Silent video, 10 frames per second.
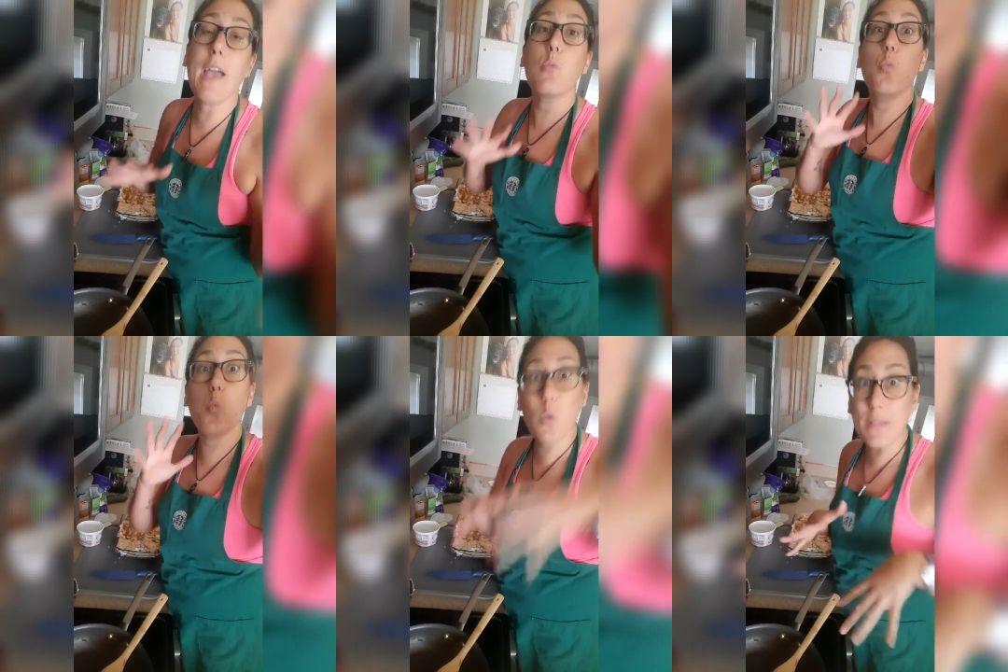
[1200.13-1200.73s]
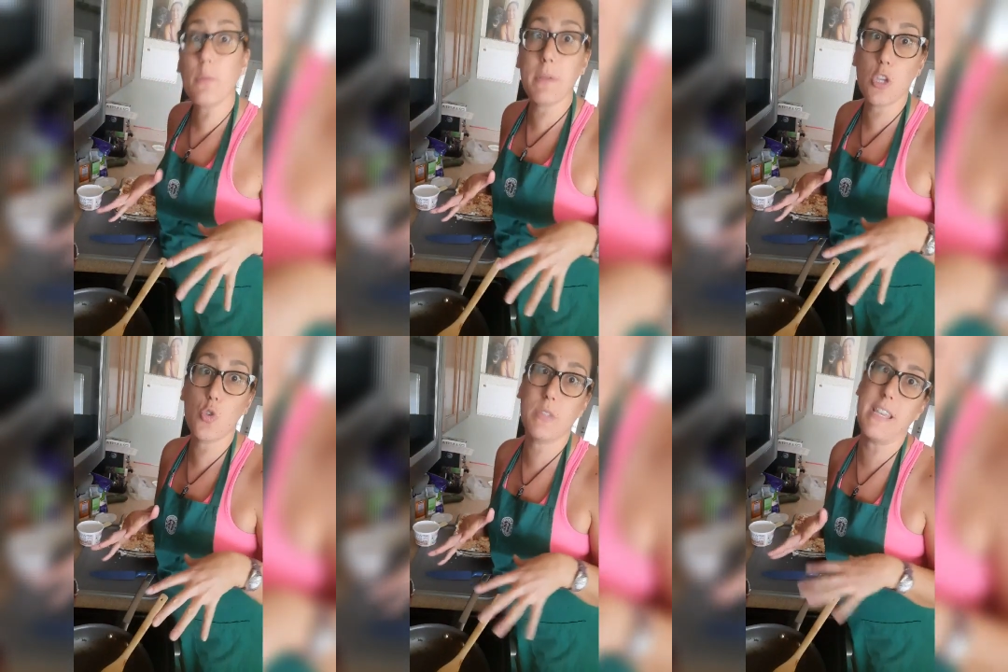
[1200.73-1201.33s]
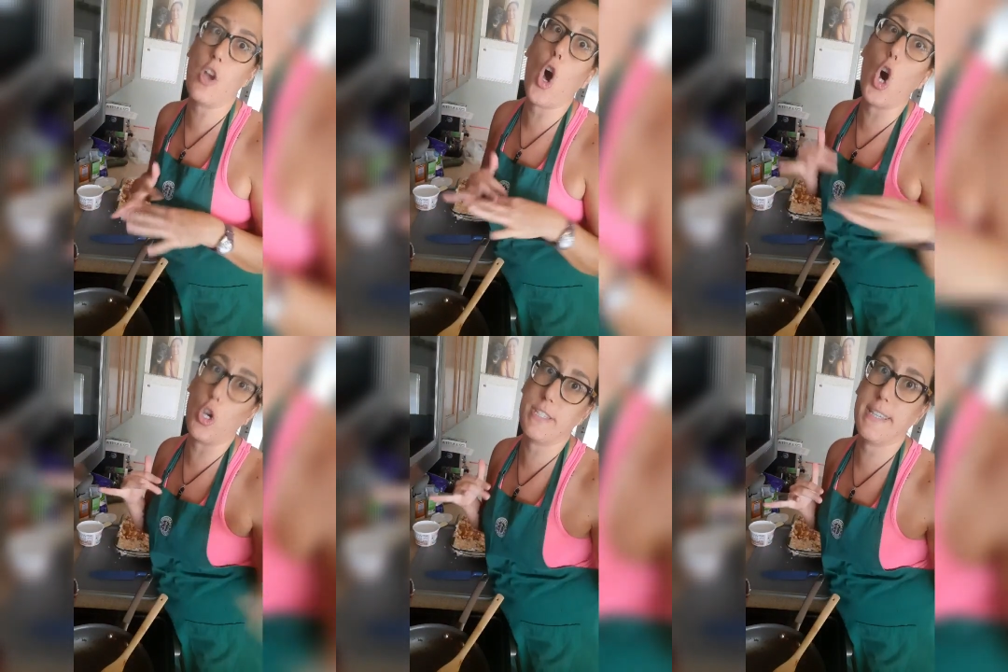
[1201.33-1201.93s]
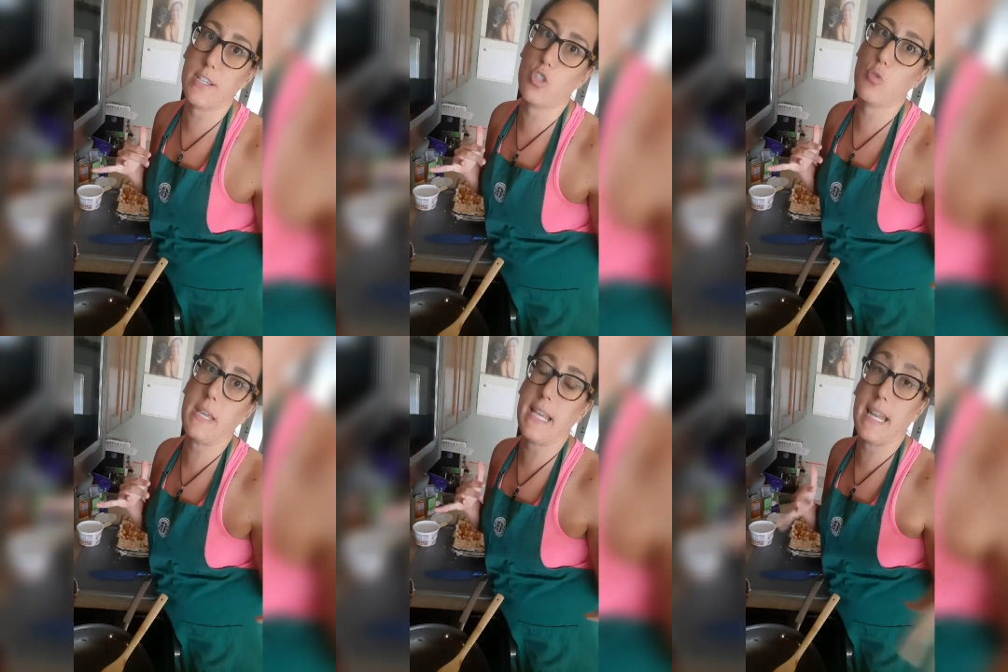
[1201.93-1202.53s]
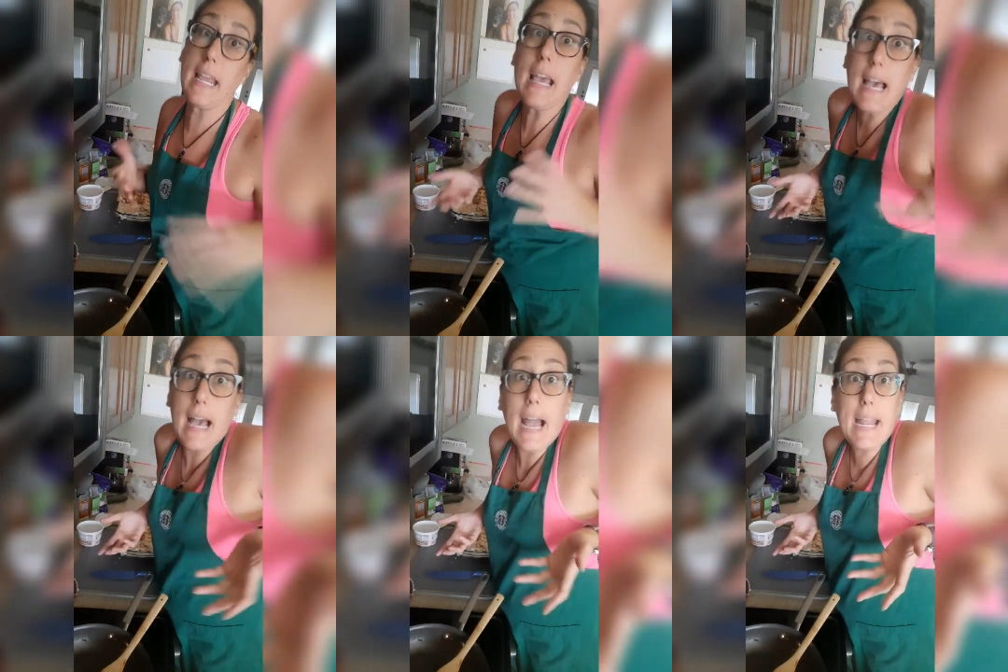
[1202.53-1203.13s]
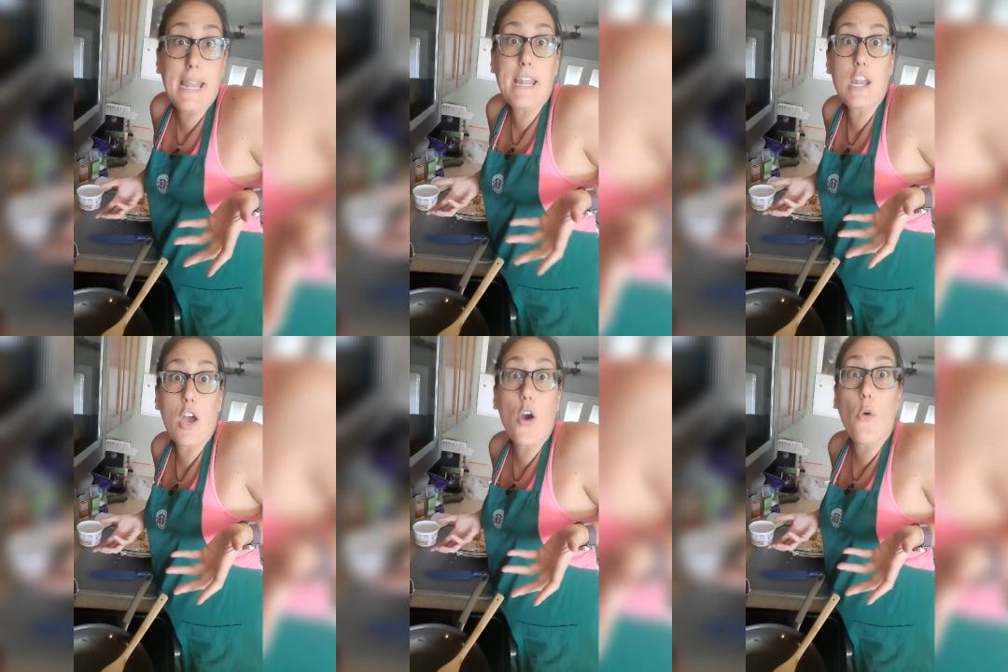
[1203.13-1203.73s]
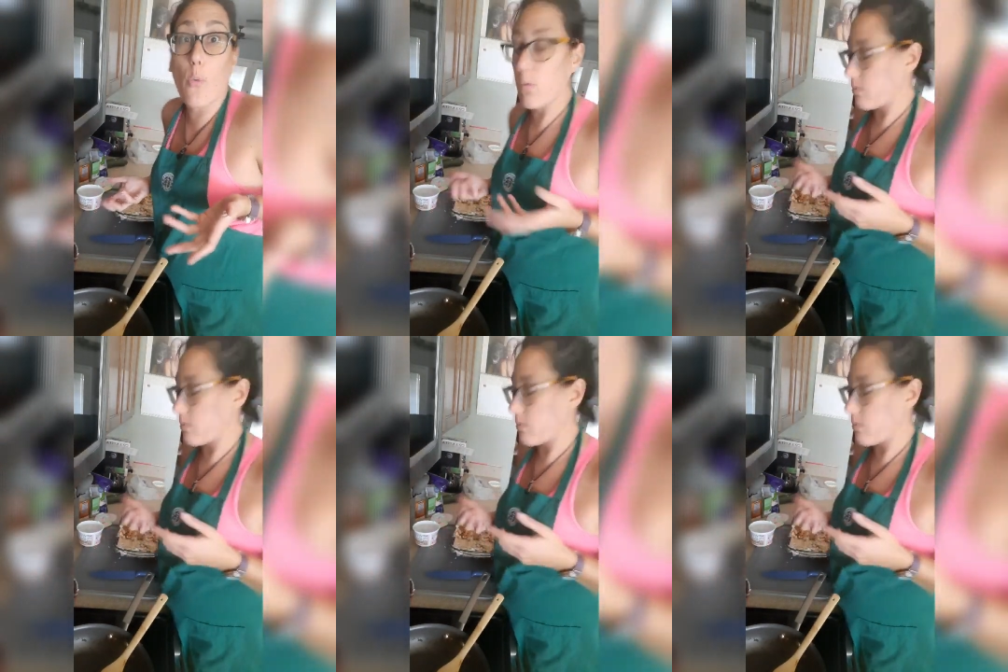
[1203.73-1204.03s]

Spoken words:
I will be using all 6 zucchini. I didn't know.